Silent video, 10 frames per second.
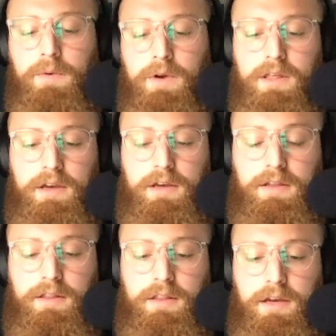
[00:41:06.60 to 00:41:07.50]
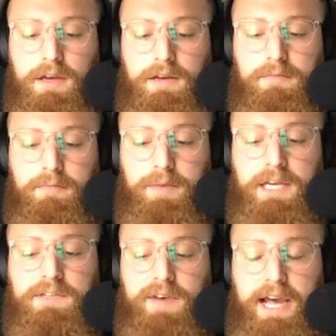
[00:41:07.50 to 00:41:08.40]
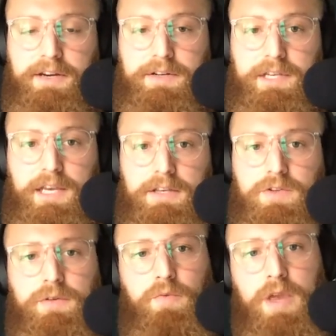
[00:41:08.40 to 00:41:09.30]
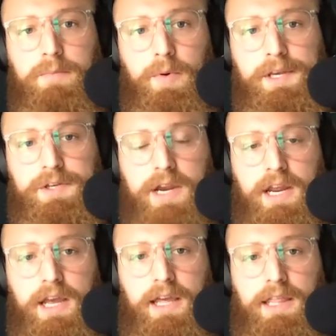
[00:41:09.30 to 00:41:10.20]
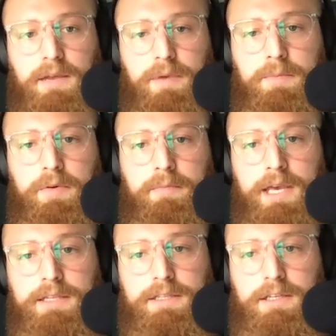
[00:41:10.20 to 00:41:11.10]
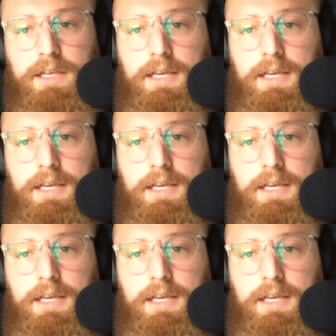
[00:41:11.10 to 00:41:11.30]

one of the biggest factors in sort of weak point training I think people miss,